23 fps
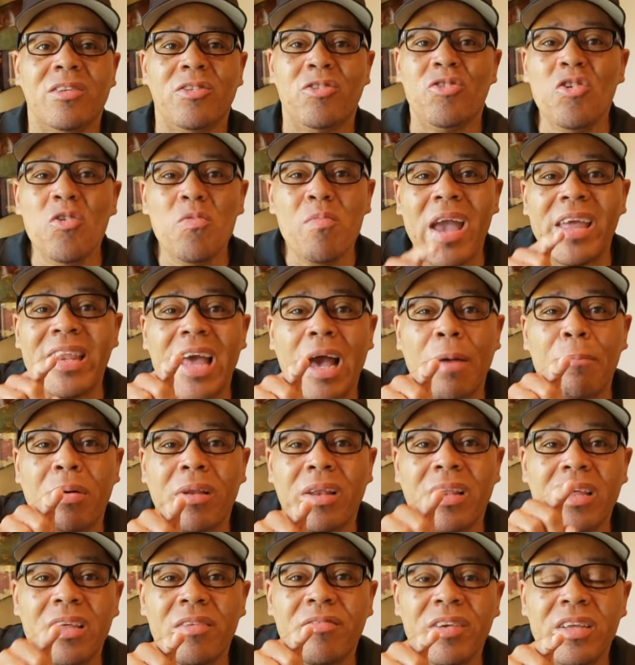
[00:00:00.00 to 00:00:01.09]
You may not
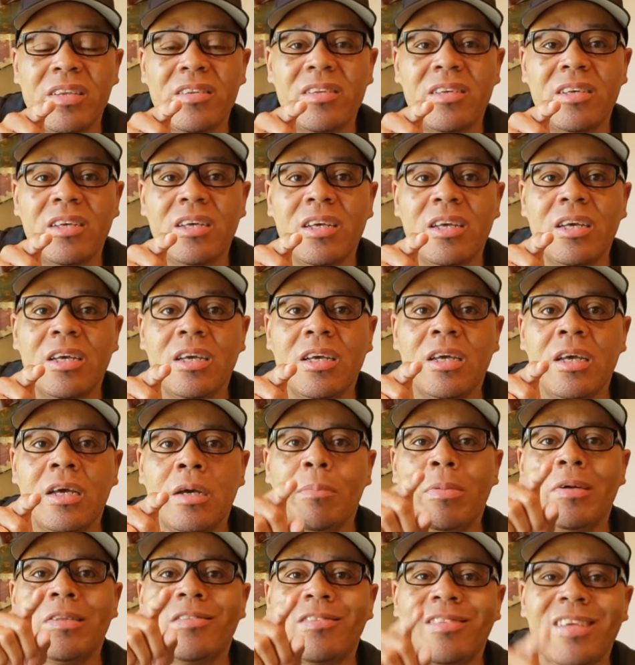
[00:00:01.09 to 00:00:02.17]
believe it,
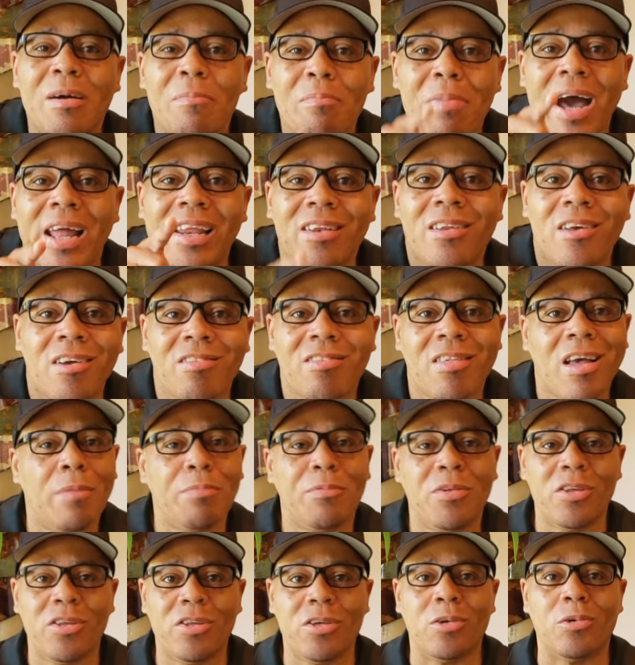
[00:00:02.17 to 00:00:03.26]
but somebody looks up
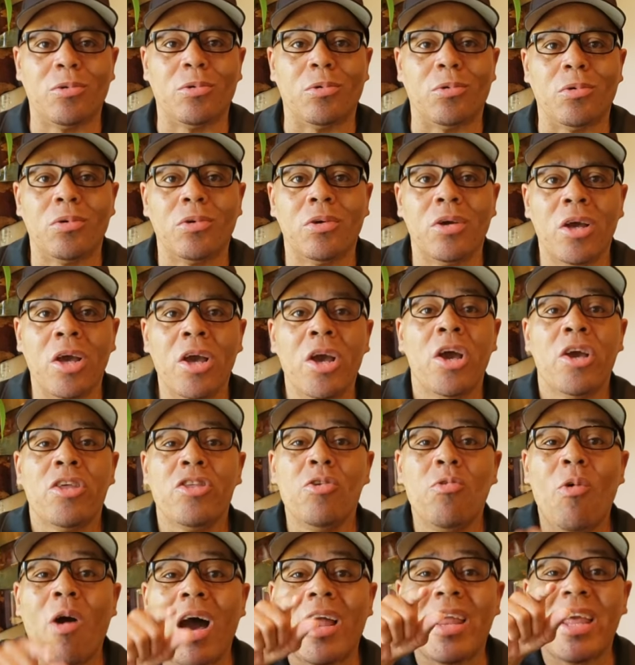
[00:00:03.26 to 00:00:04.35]
to you.
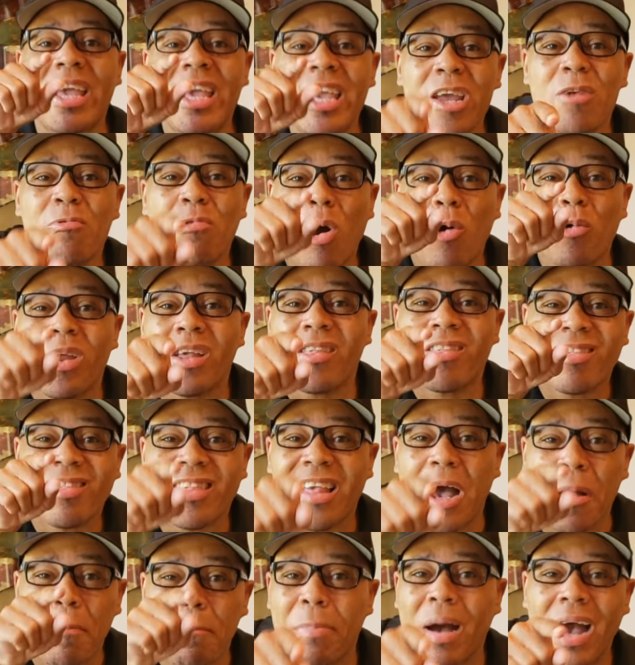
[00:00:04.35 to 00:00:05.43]
You are the hero to
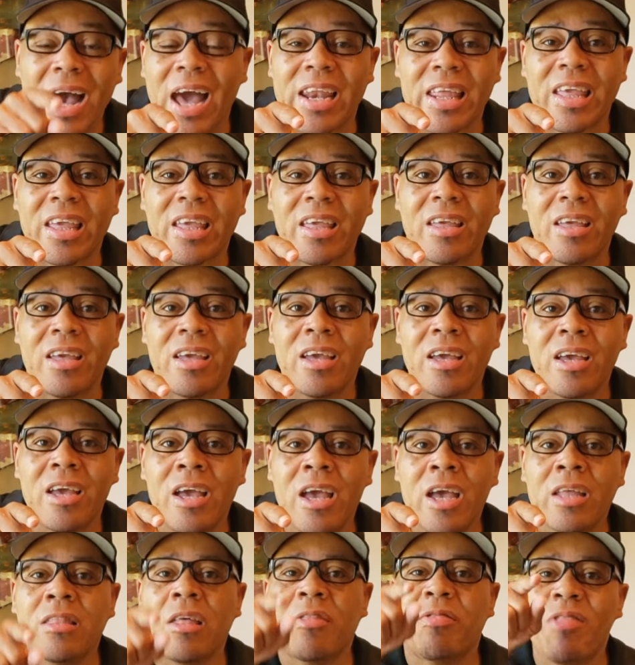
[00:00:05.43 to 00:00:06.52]
somebody.
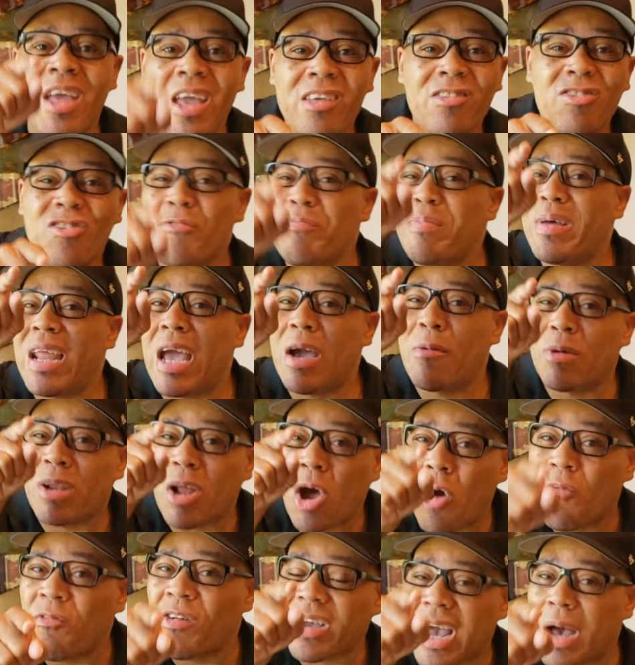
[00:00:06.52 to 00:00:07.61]
The things you've been able to
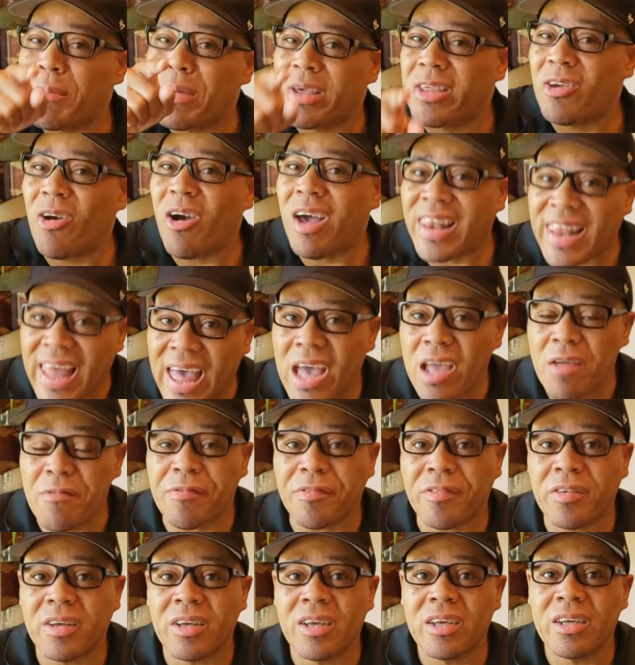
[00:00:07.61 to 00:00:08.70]
overcome in your life,
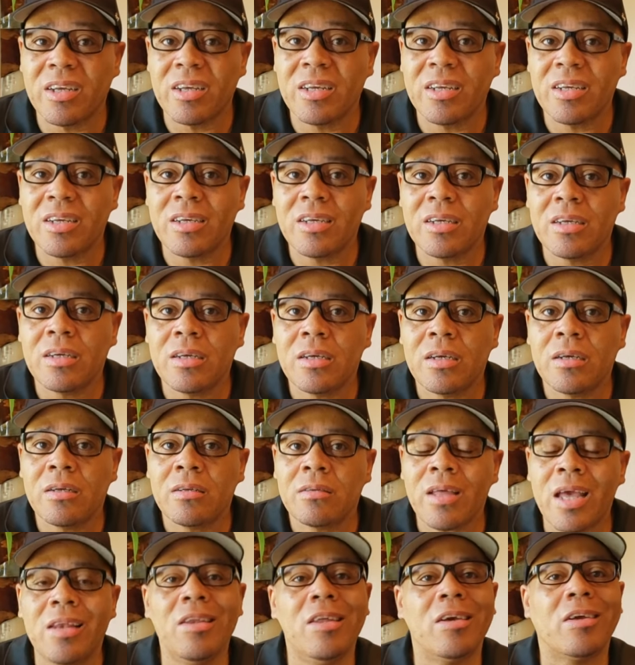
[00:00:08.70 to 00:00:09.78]

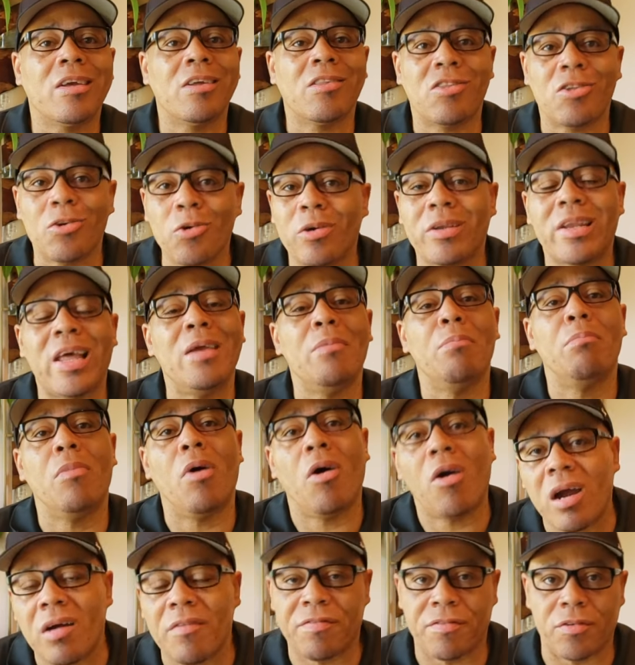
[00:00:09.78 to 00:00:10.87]
they look at you and they
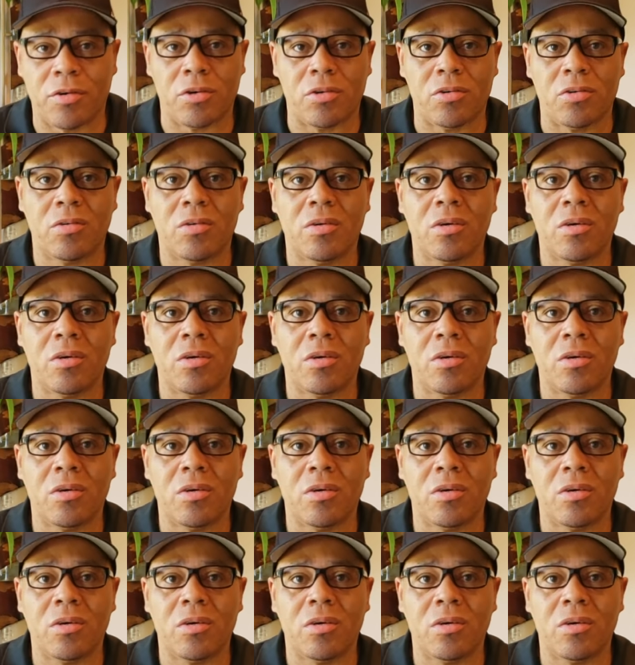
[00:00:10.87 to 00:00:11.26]
marvel.